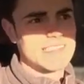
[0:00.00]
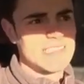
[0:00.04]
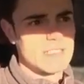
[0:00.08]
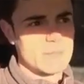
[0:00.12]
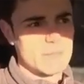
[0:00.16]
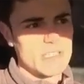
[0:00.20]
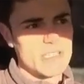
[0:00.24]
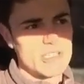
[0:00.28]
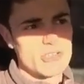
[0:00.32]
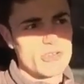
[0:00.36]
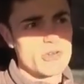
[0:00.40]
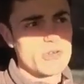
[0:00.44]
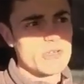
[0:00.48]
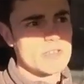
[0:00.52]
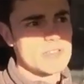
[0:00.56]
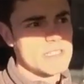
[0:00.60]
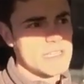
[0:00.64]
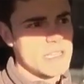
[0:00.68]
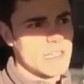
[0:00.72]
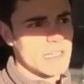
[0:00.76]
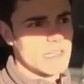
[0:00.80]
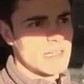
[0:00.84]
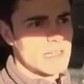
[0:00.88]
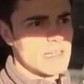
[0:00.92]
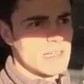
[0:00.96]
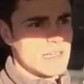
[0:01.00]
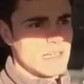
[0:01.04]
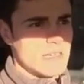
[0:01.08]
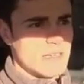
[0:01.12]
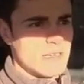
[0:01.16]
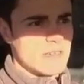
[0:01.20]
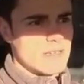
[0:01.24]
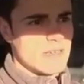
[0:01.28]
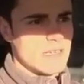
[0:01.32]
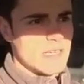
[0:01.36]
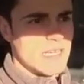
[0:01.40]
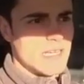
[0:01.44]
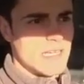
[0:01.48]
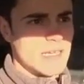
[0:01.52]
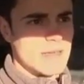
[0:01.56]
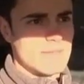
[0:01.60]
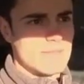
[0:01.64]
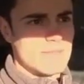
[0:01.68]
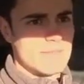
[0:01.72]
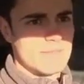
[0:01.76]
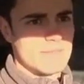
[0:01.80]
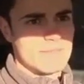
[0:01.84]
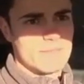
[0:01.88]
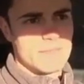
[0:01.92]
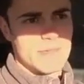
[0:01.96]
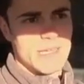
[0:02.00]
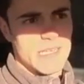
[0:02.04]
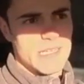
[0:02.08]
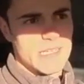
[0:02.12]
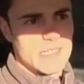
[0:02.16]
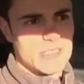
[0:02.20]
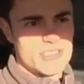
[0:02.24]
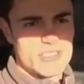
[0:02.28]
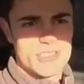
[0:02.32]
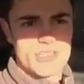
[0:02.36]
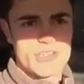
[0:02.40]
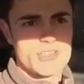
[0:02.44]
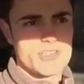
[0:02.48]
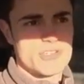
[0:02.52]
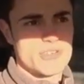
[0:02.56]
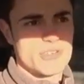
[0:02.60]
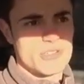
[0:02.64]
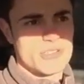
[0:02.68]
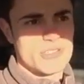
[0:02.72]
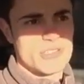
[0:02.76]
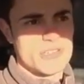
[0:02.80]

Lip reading: to be used. And as soon as